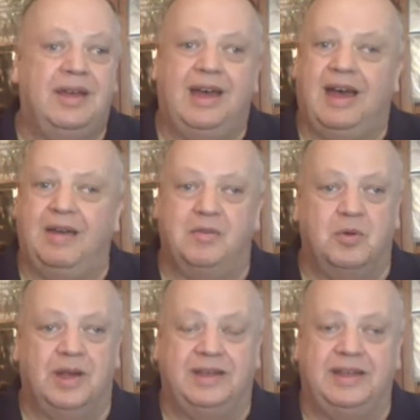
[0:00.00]
I have no
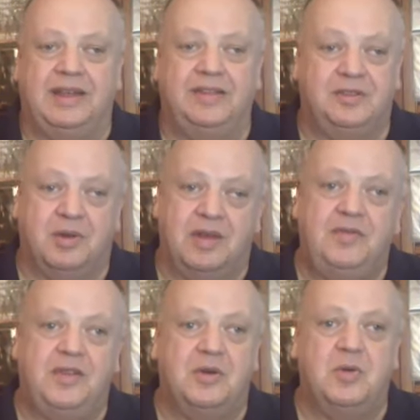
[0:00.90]
idea. So if
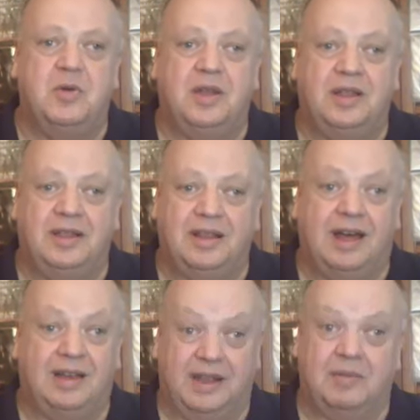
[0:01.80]
you know,
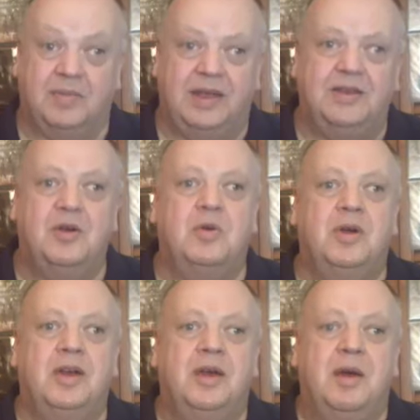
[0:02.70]
let me know.
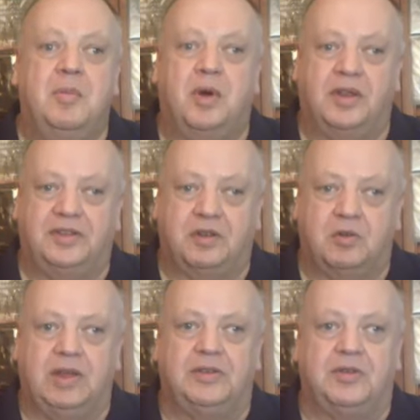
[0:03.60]
But it's a
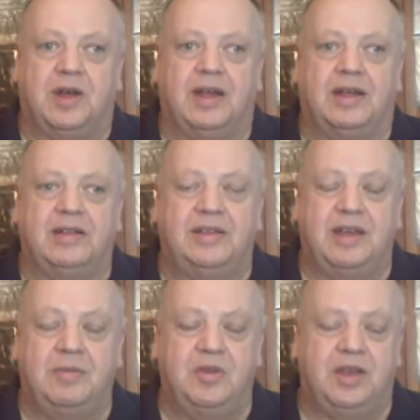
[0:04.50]
great track,
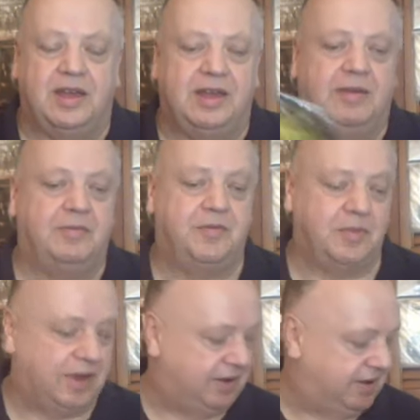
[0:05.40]
Time UK, from
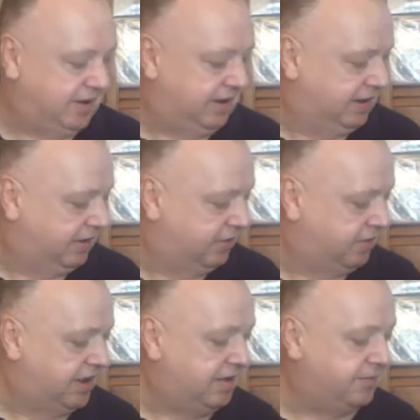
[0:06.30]

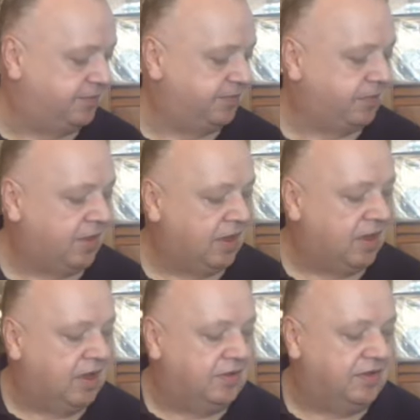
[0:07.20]
1983.
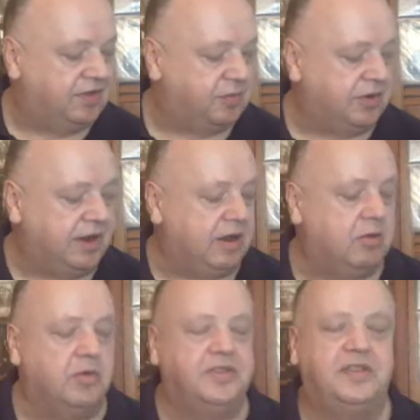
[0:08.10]
This one here
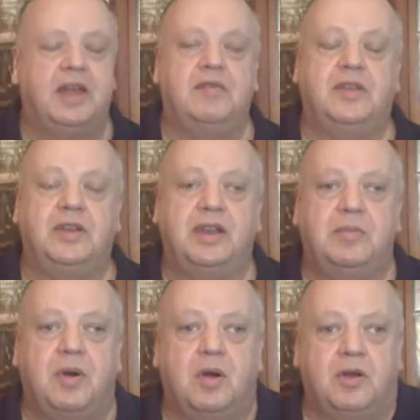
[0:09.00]
was definitely
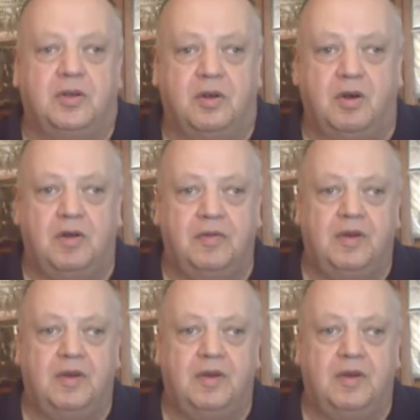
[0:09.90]
part of